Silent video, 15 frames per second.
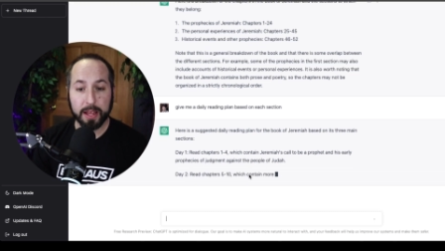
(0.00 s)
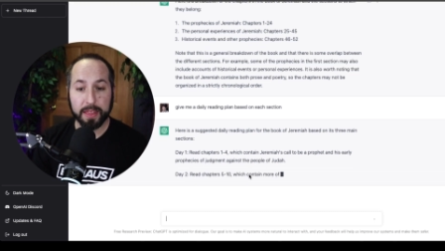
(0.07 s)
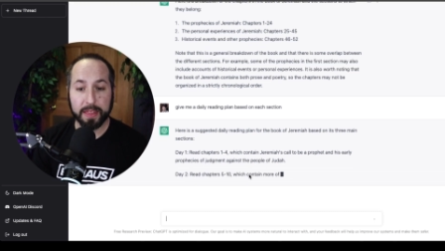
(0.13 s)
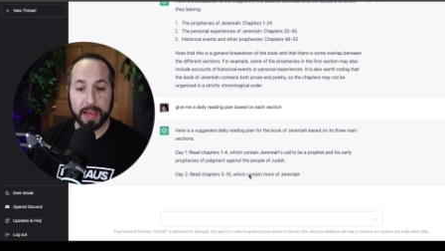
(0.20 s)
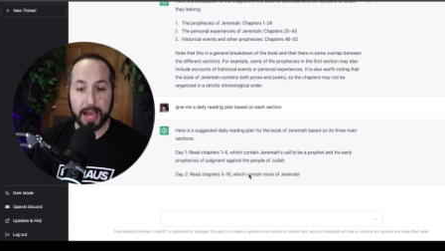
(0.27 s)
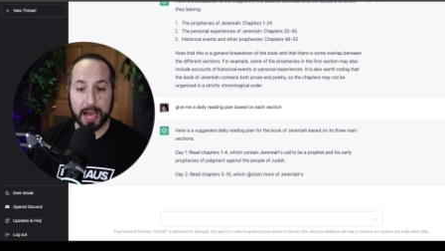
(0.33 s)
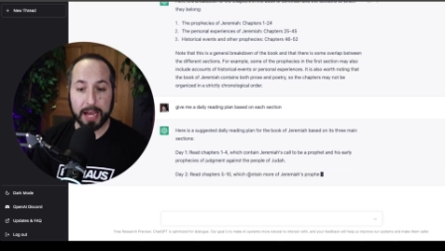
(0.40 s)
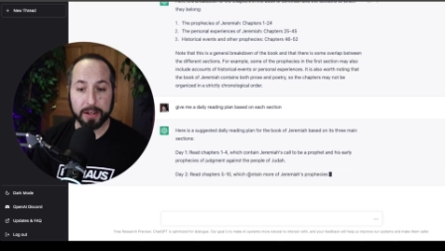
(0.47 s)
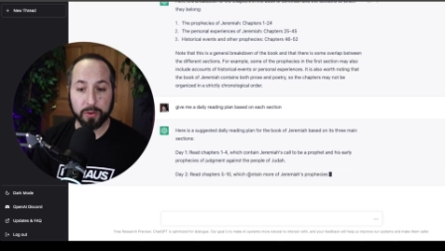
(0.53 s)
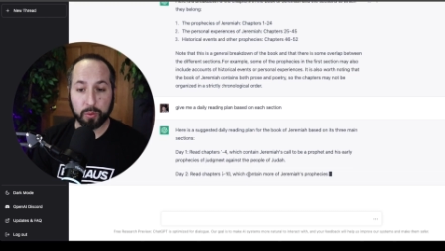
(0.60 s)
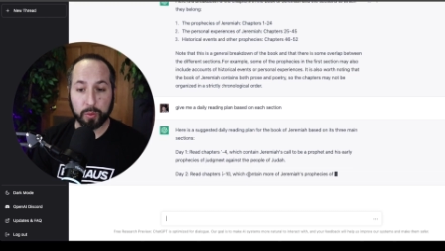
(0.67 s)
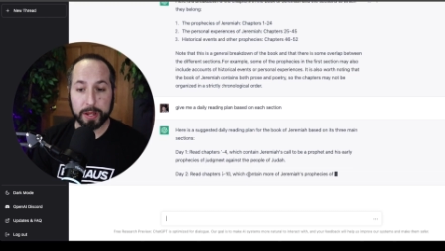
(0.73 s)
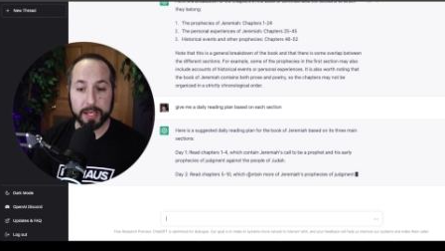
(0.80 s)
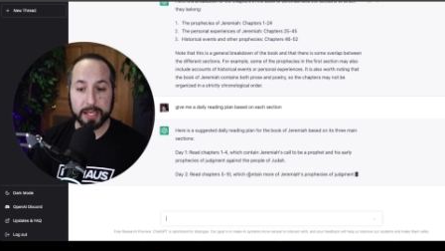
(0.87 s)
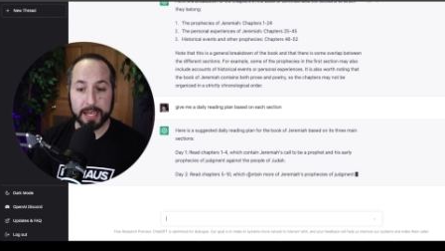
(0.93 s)
that
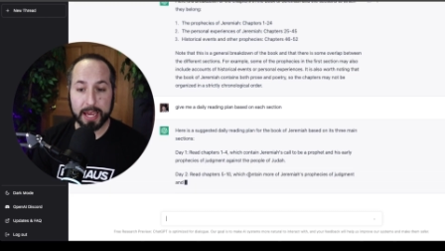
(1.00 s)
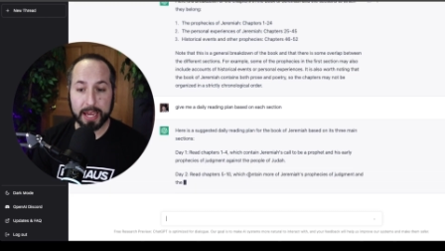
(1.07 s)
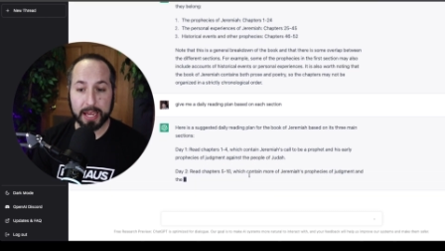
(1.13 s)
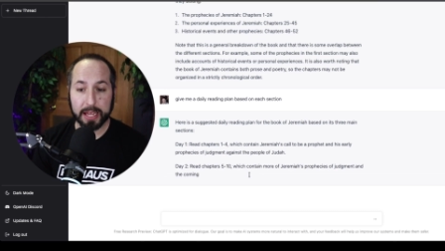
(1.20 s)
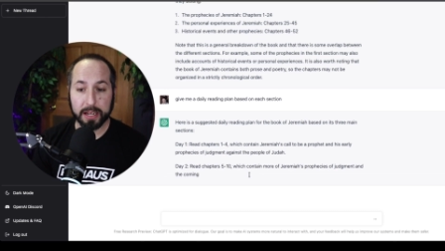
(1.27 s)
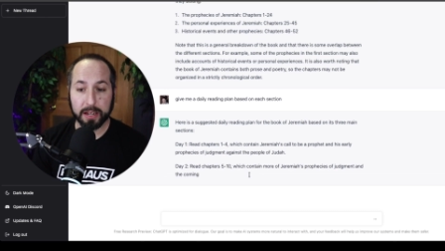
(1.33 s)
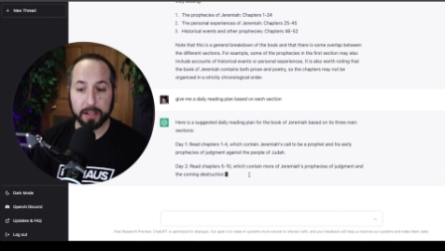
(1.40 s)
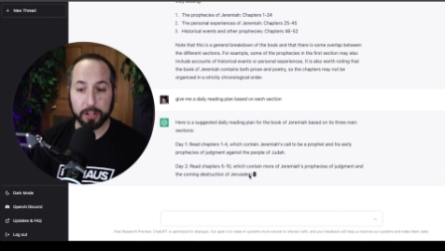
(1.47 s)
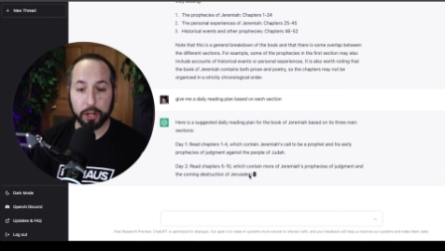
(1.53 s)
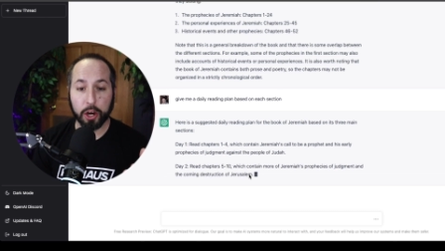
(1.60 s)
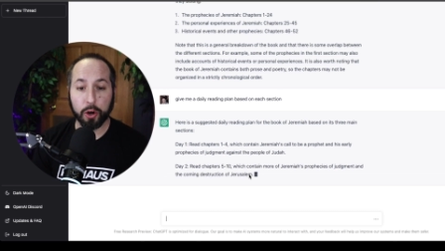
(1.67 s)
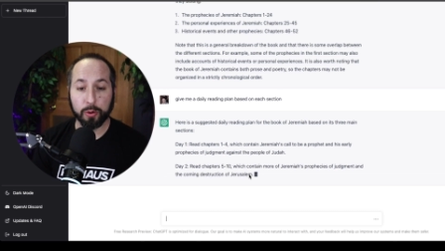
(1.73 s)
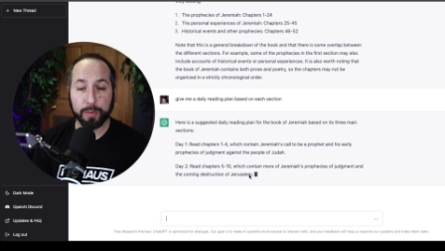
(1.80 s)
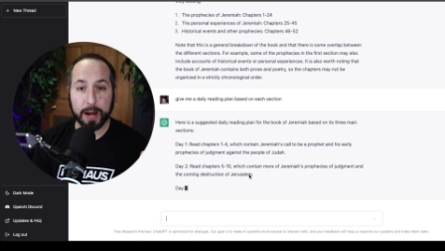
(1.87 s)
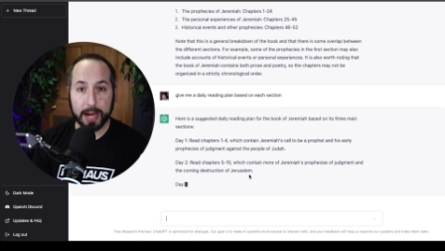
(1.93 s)
we can
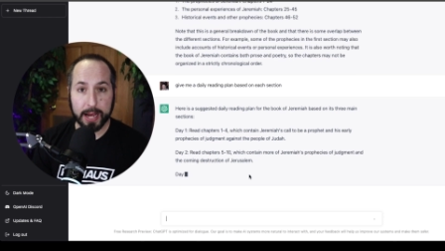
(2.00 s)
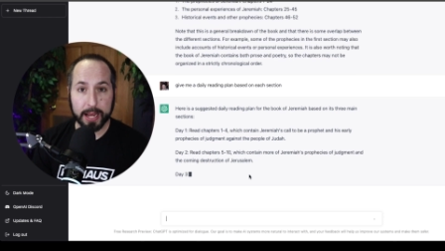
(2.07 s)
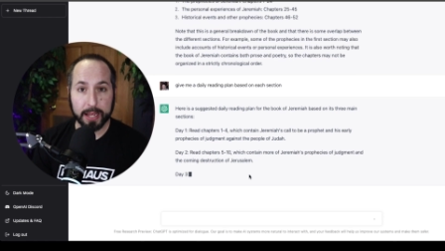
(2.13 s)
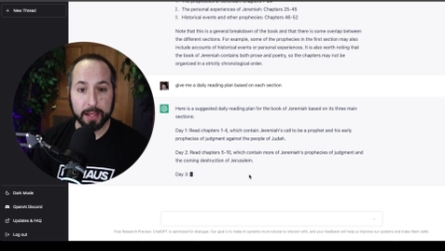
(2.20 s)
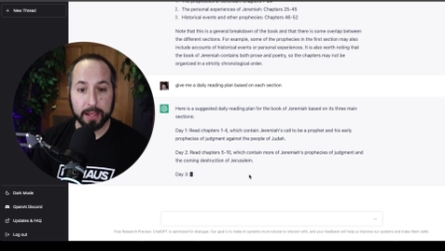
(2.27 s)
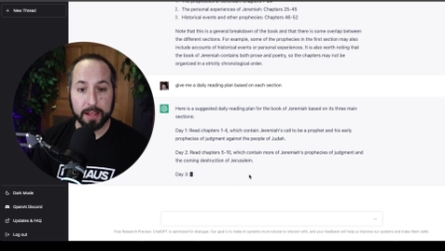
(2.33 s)
go by